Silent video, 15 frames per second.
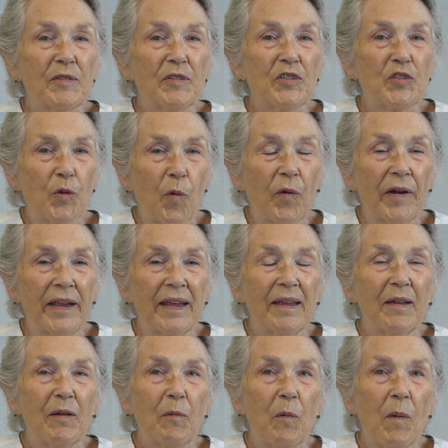story
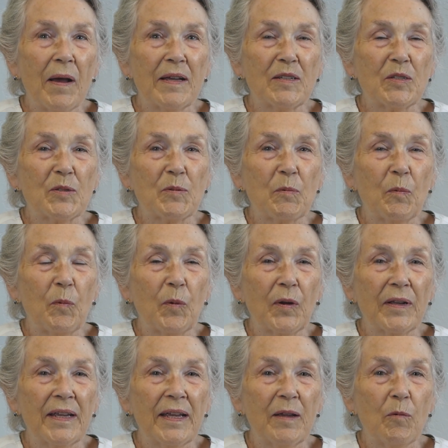was
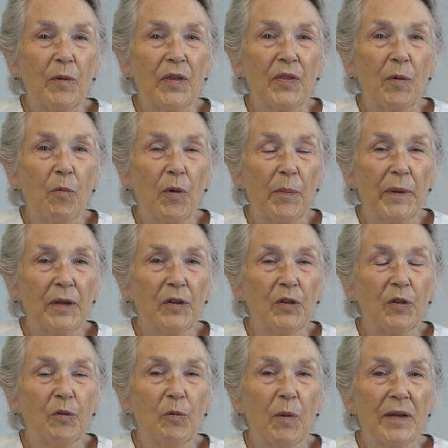working with a woman
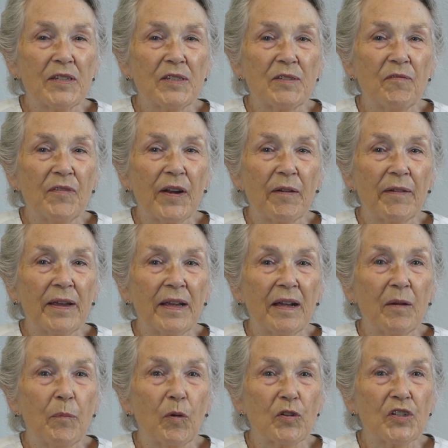who was very
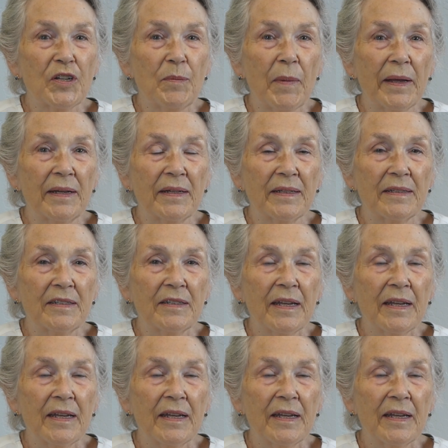abortion-minded.